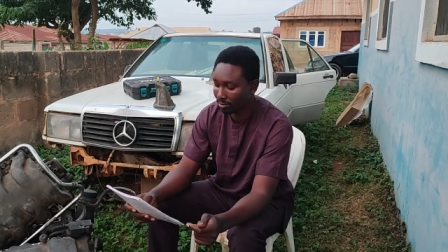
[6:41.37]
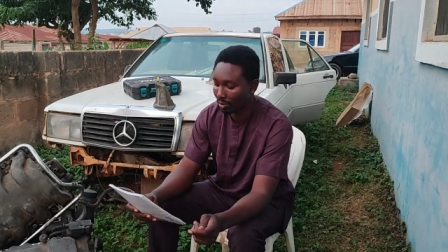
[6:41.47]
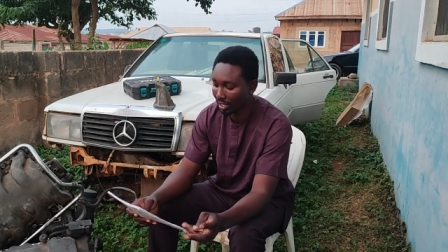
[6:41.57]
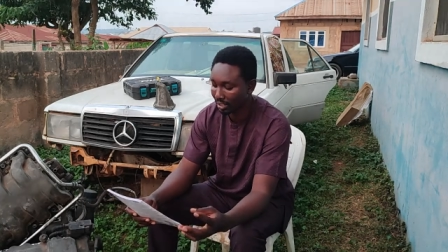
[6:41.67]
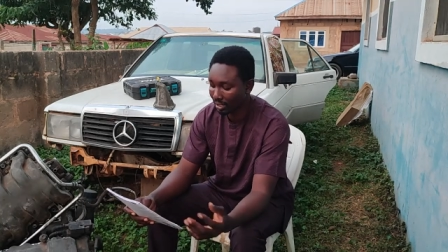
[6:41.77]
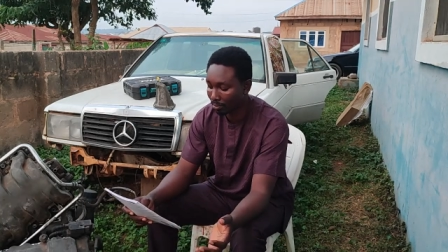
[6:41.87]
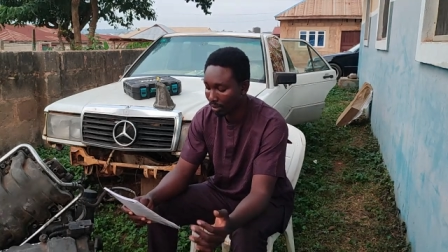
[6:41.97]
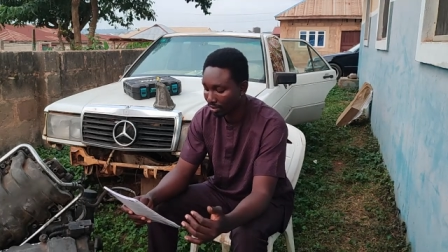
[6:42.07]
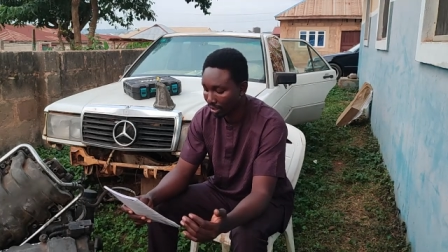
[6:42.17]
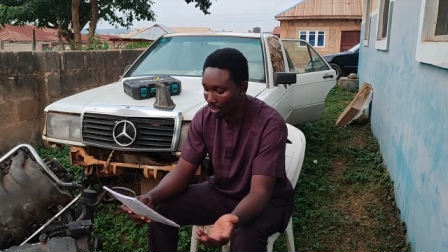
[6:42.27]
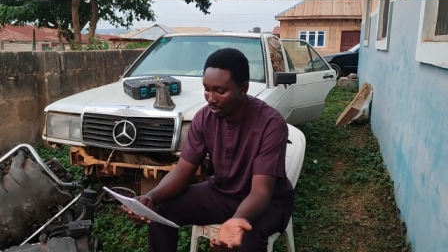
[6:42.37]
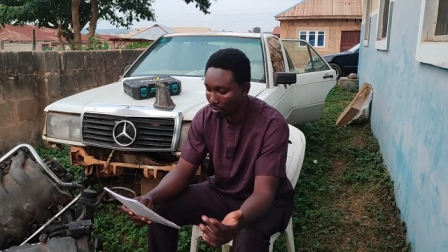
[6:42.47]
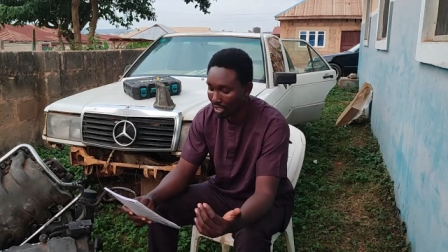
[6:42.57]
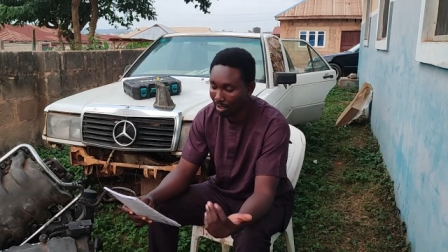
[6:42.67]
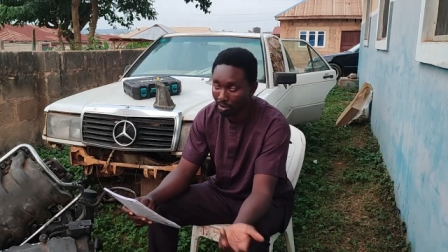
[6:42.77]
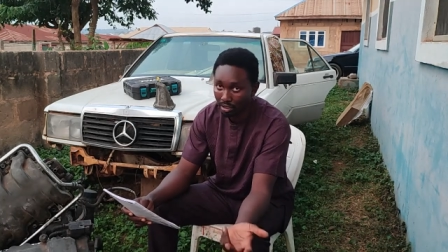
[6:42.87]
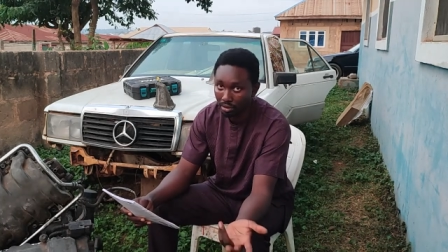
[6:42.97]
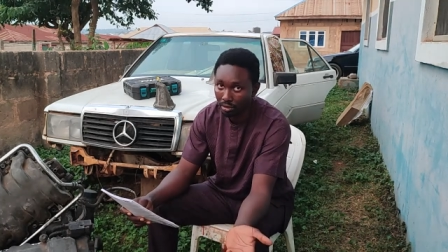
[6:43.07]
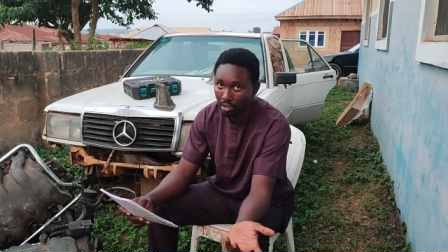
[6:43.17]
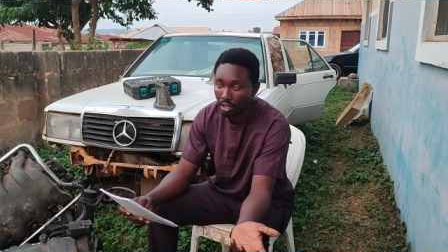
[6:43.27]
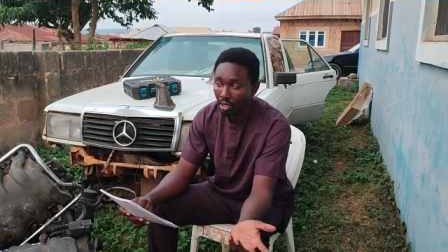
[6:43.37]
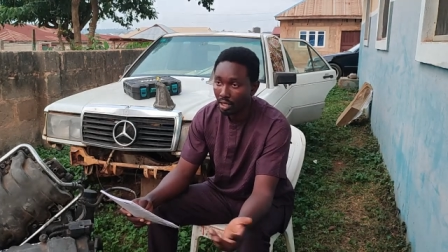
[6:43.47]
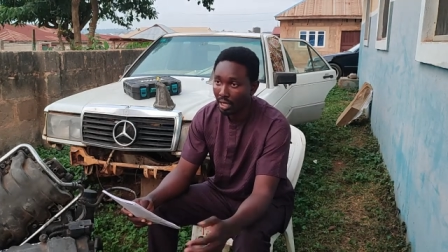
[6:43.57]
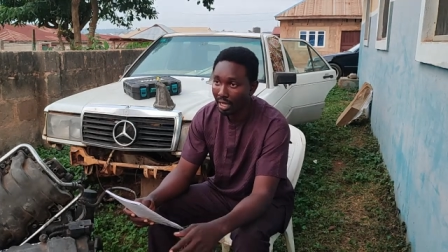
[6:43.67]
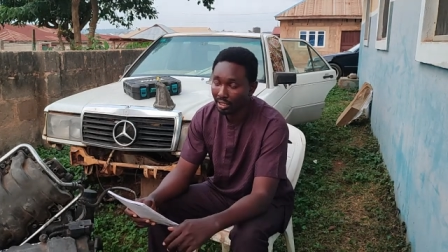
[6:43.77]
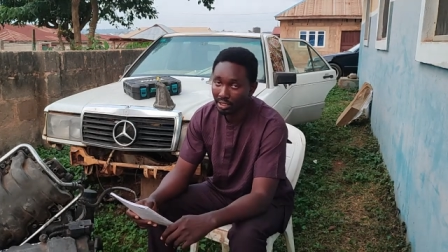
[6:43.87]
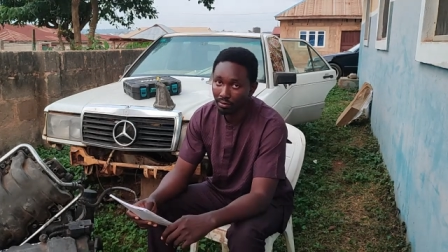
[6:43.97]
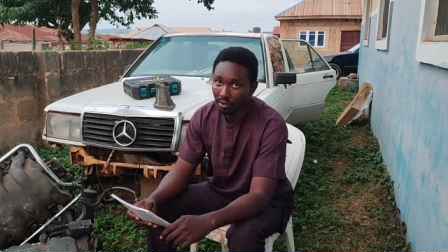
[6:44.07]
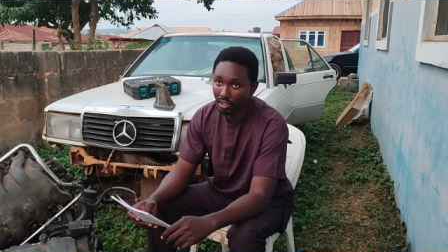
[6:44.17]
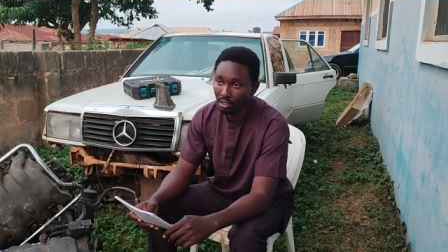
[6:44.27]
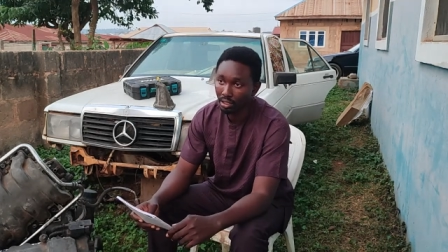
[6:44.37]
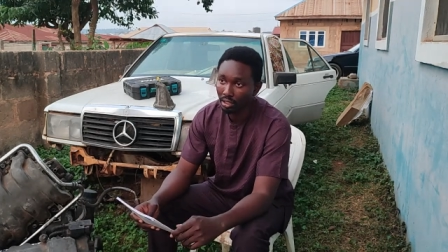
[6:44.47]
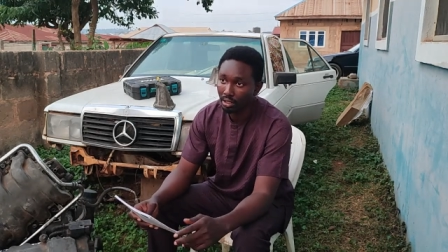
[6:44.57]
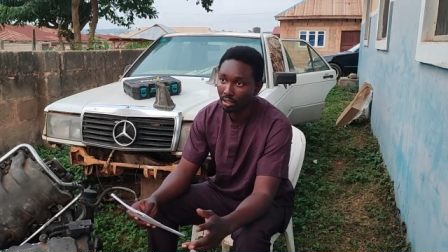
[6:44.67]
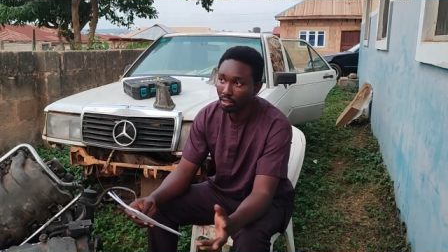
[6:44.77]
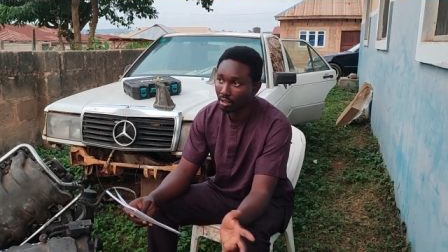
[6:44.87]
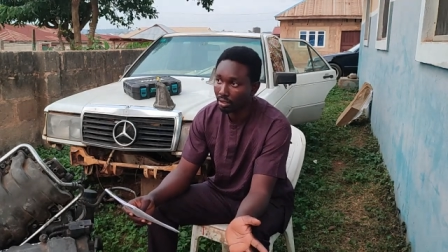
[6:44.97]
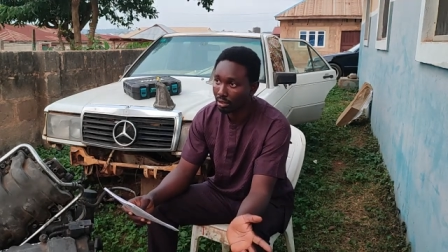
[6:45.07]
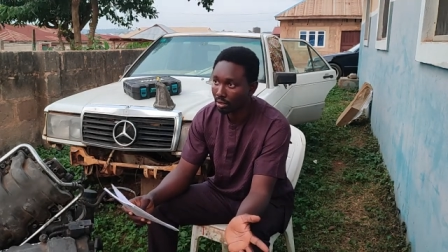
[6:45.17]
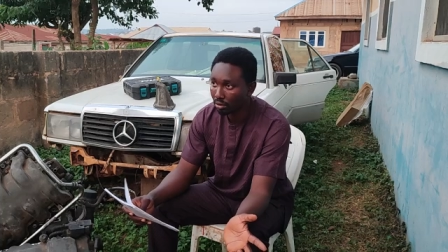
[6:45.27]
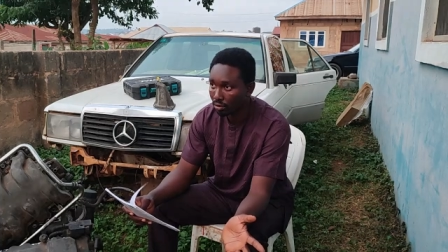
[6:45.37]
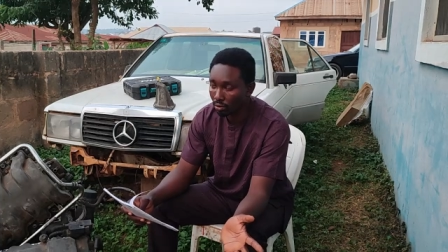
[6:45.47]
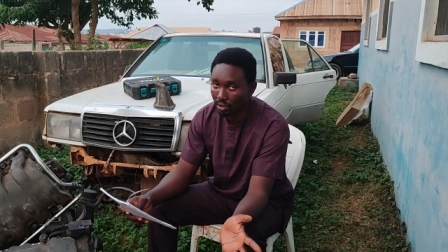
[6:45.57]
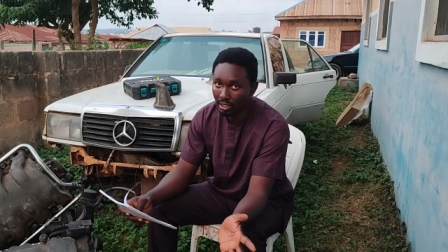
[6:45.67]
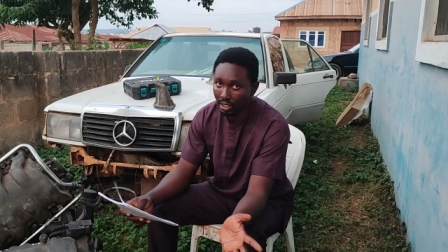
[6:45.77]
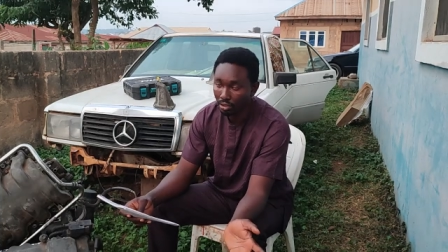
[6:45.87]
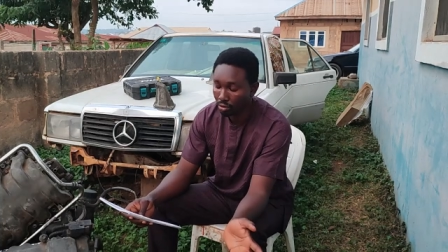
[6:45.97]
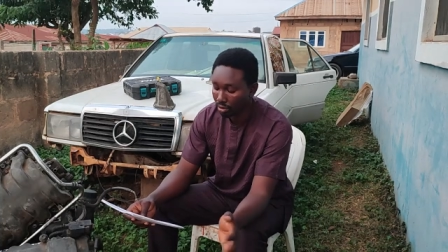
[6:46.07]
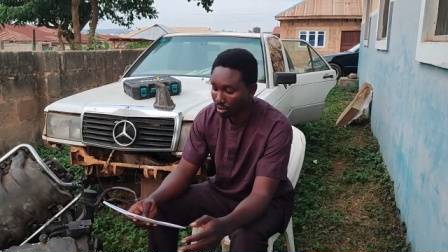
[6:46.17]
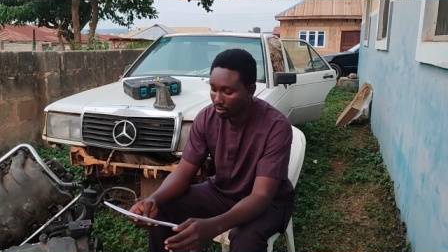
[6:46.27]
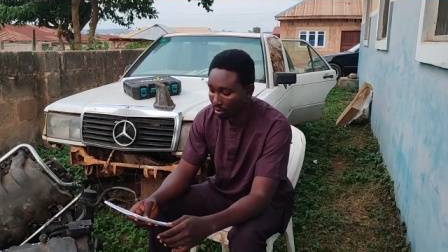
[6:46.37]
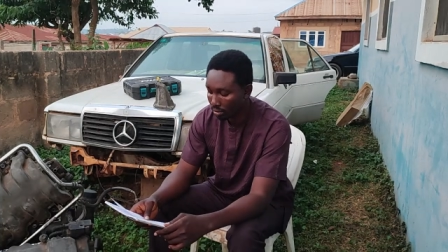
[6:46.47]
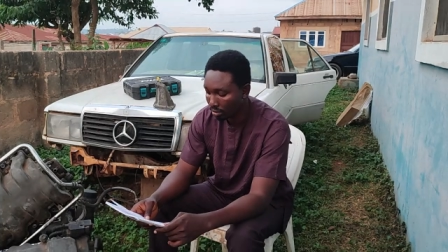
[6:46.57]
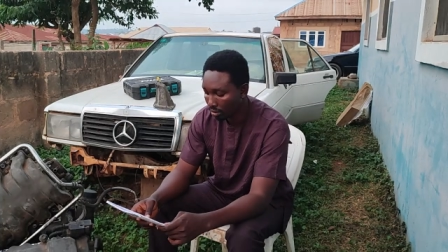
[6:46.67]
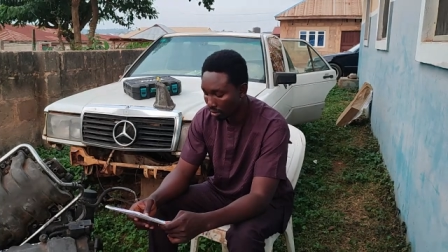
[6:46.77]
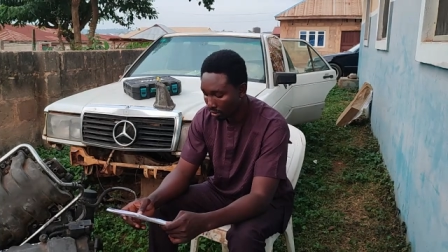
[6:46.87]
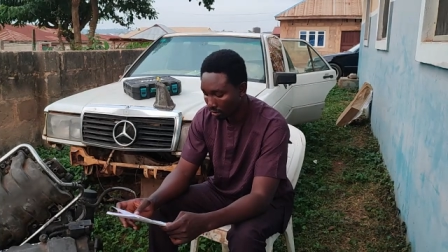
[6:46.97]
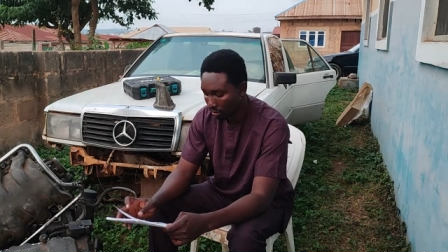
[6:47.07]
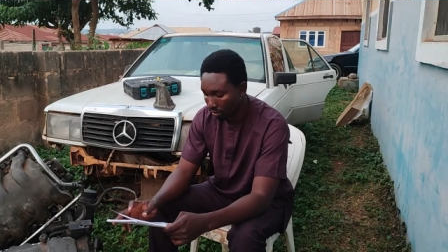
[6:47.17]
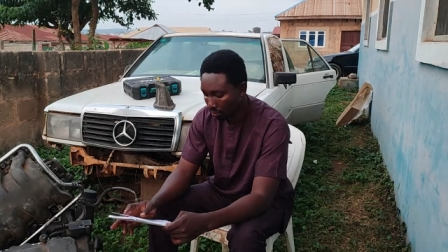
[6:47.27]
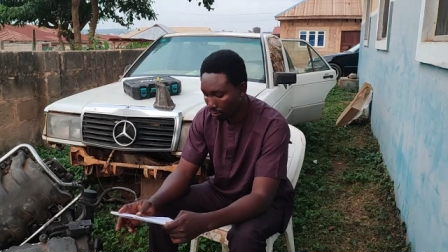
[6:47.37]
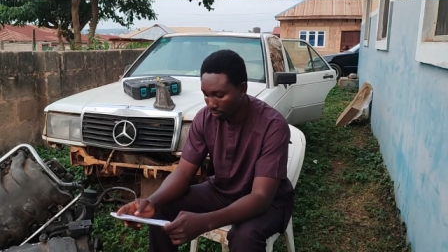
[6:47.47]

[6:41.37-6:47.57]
even I say in the past, I mean I'm still actively uh, doing electronics.